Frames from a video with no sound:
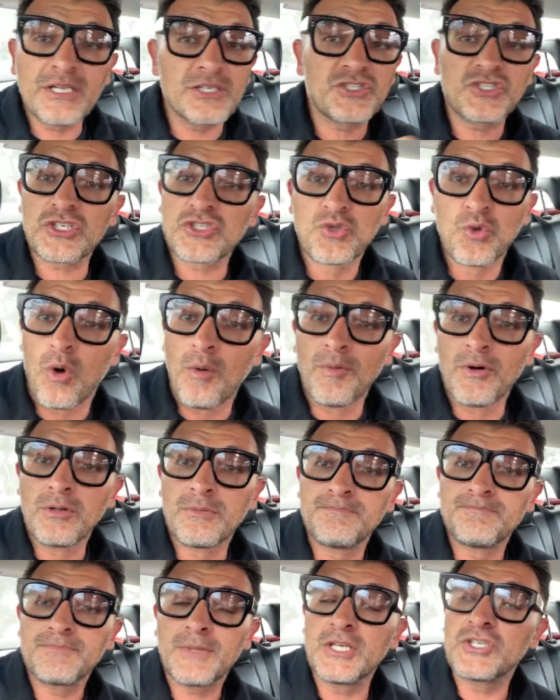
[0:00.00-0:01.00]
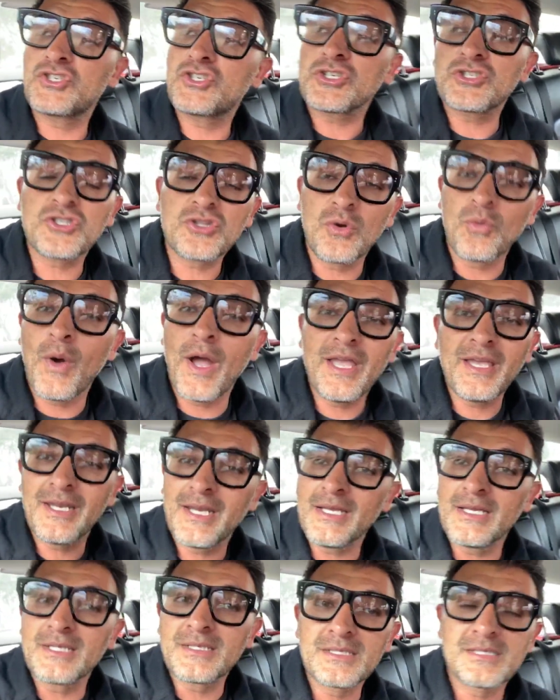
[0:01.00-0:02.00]
is just normal. It's just the way it
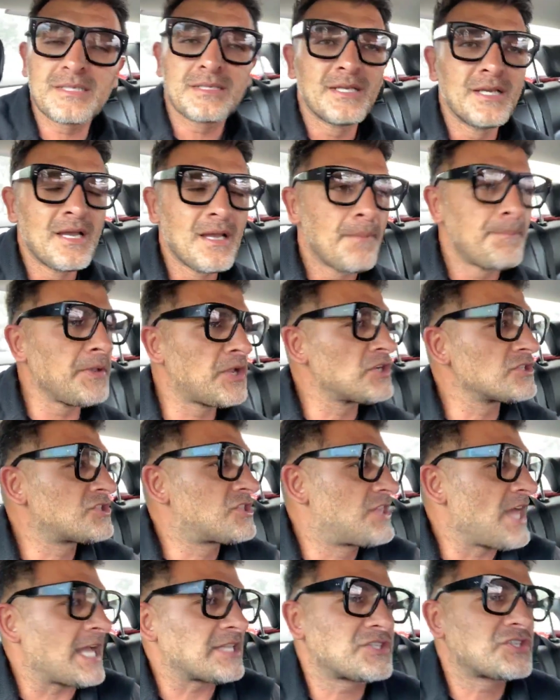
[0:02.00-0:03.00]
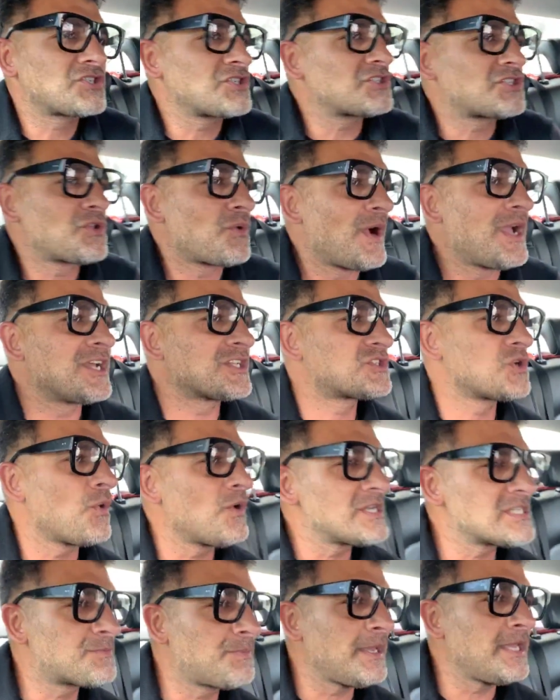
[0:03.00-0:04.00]
is, because that's just the way it's
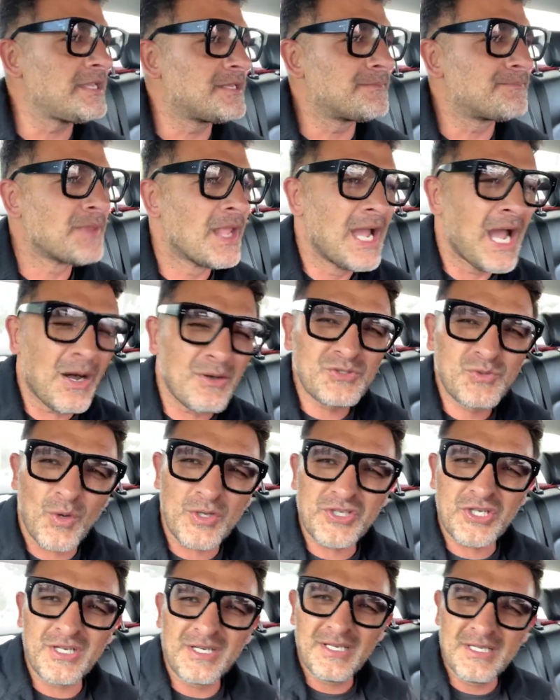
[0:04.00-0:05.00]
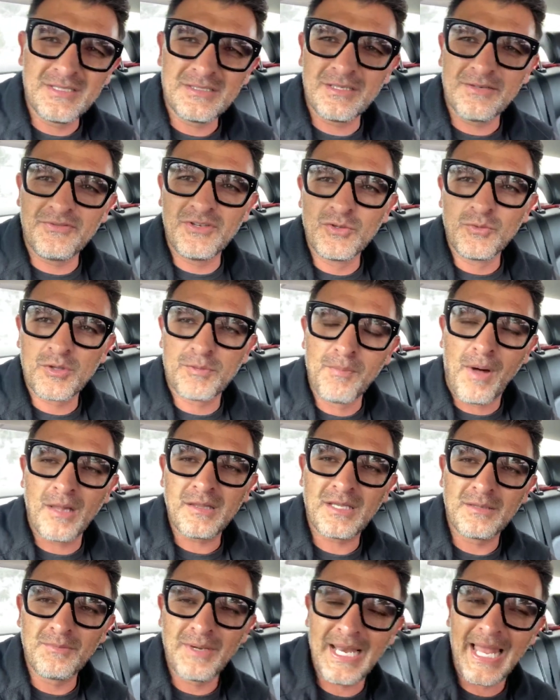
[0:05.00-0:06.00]
always been. I was watching an interview with
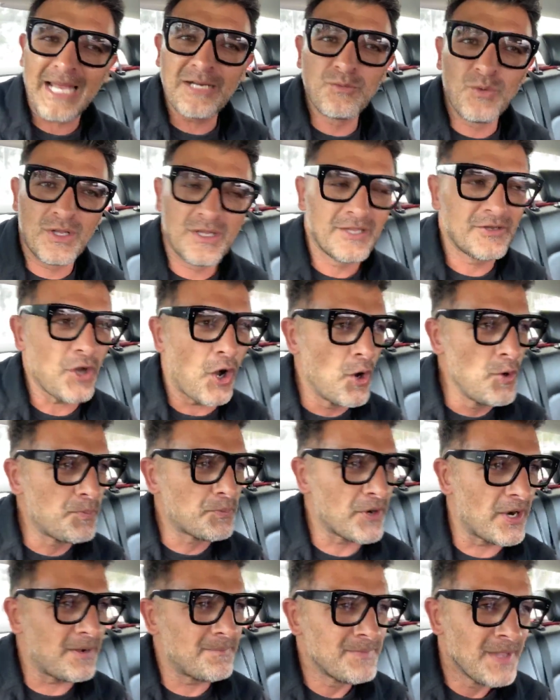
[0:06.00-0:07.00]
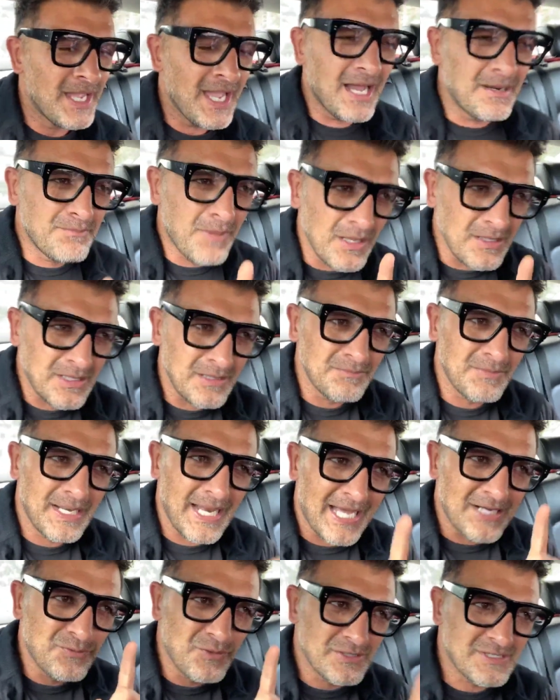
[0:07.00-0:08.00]
Malcolm Gladwell and Oprah, and Malcolm
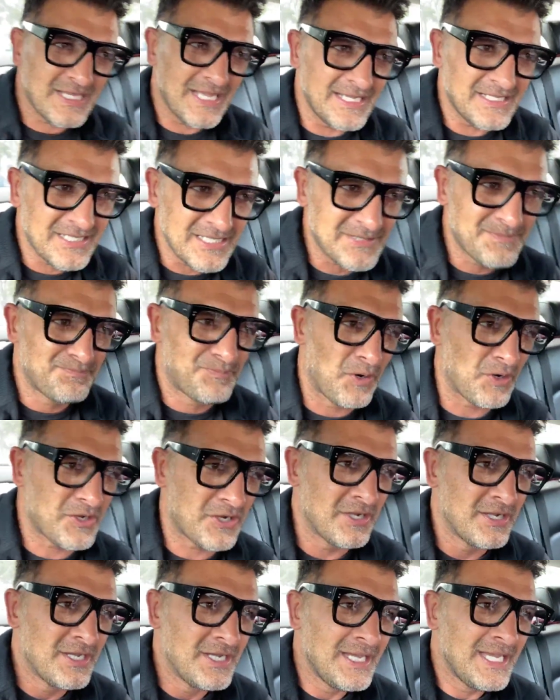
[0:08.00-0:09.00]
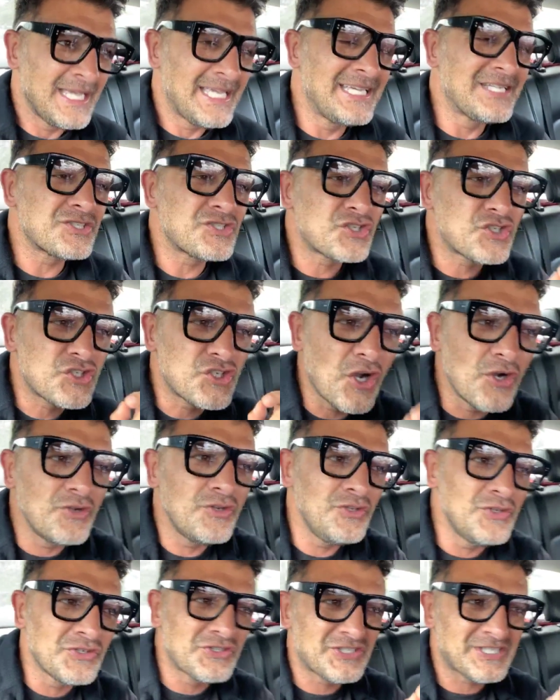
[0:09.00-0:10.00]
Gladwell's latest book, he has shown
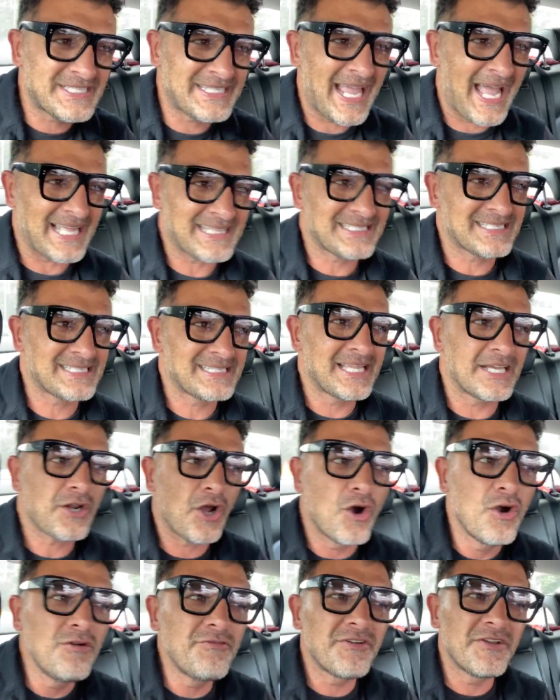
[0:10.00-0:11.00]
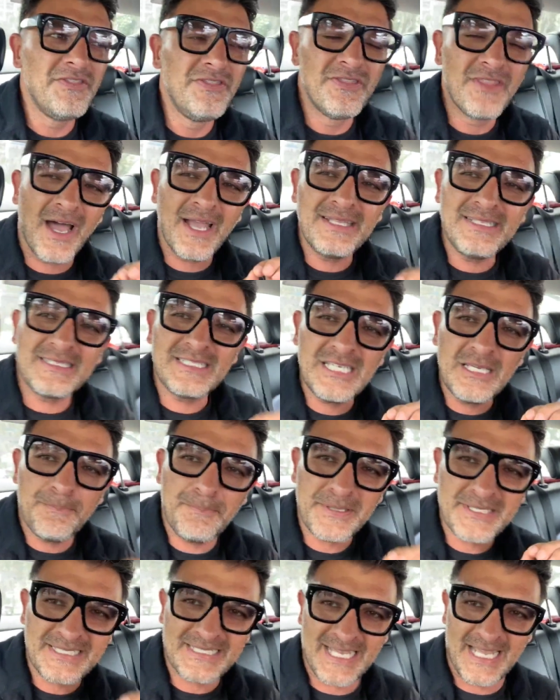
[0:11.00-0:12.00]
you stats that over
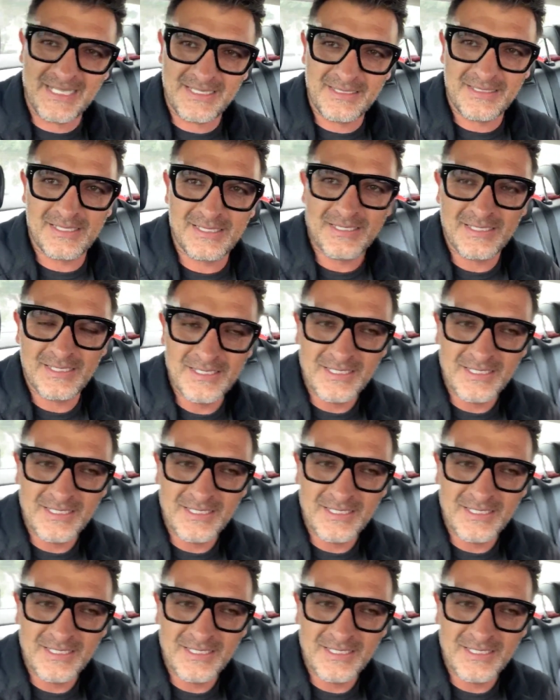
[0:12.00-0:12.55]
90%